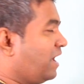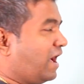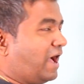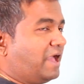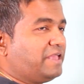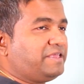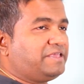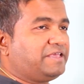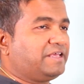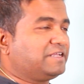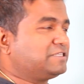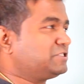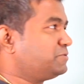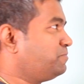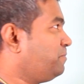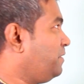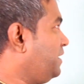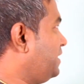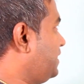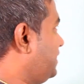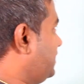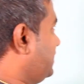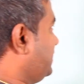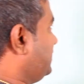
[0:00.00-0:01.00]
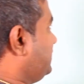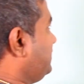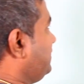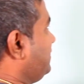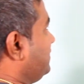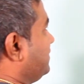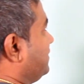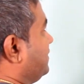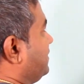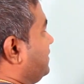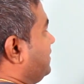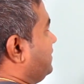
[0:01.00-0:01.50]
I
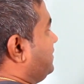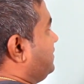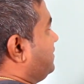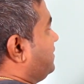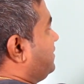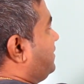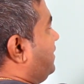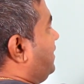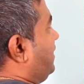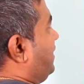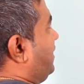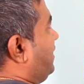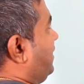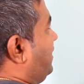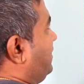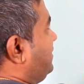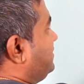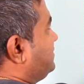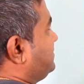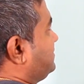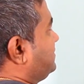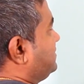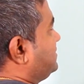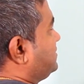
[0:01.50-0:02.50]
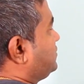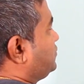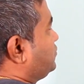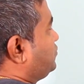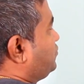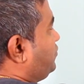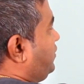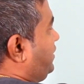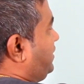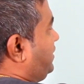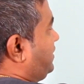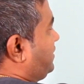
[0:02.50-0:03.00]
explain in there
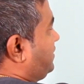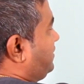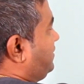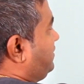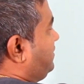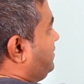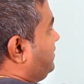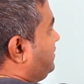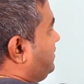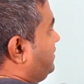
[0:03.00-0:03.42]
string